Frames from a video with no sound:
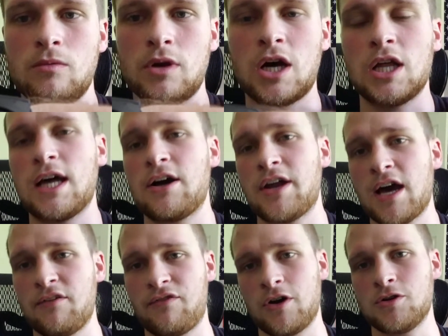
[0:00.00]
Not allowed to
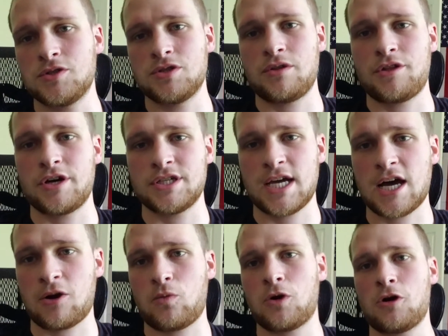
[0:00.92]
have phones with us
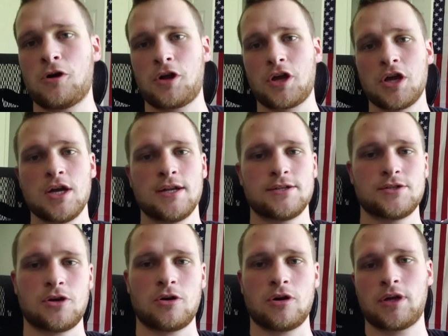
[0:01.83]
at work,
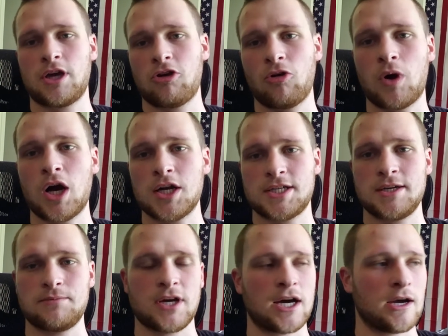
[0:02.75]
so I carry a watch,
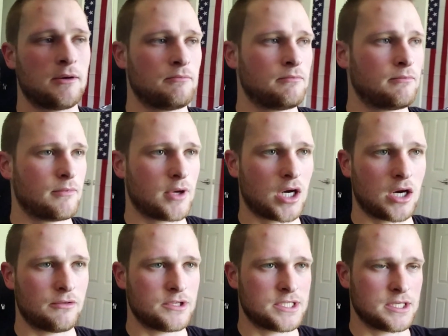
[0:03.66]
keep time,
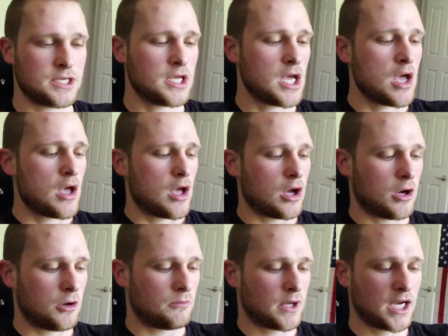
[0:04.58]
obviously.
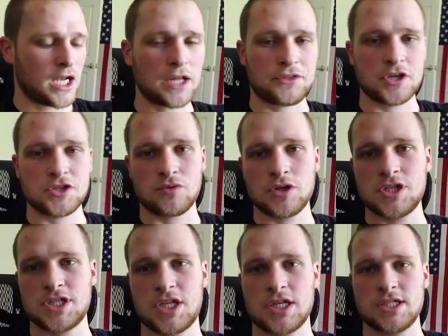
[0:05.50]
I got this one
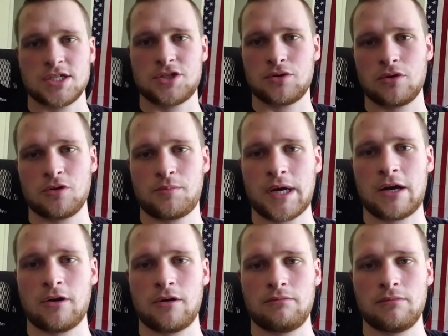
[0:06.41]
just because it's solar
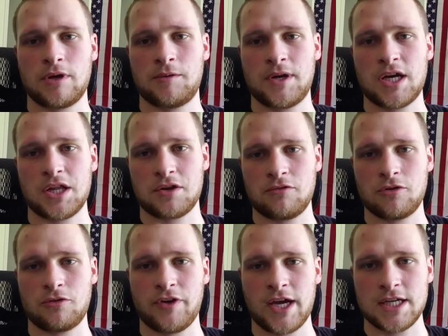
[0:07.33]
powered. I mean, nothing
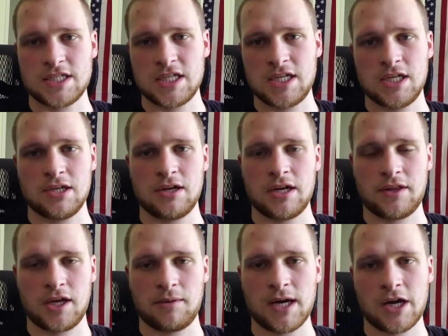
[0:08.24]
real fancy,
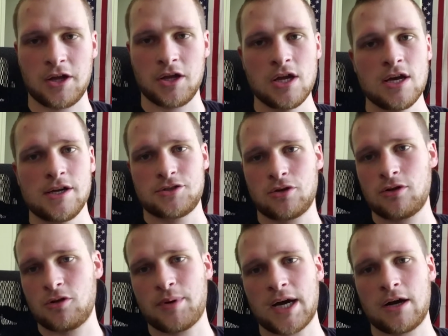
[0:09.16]
anything about it.
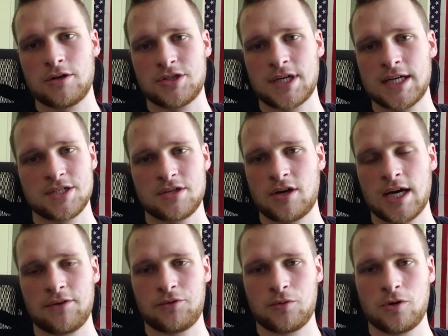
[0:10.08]
Solar powered, so I just don't
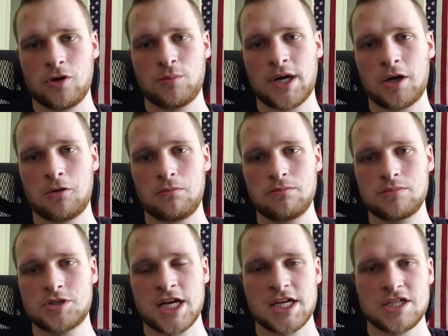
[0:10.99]
have to worry
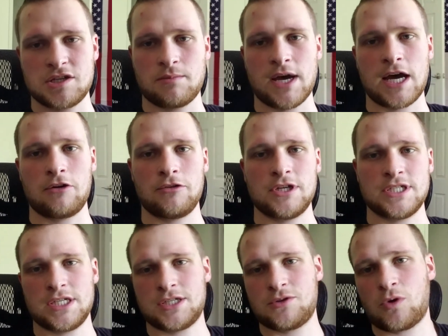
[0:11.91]
about changing the
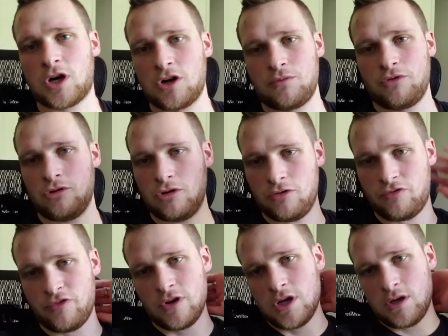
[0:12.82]
batteries. It's
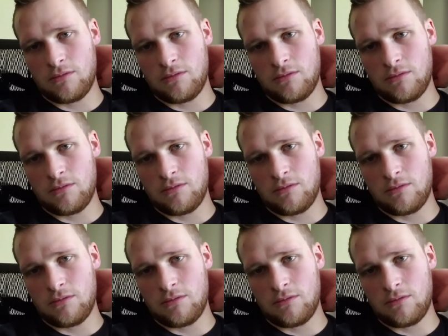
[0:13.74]
waterproof.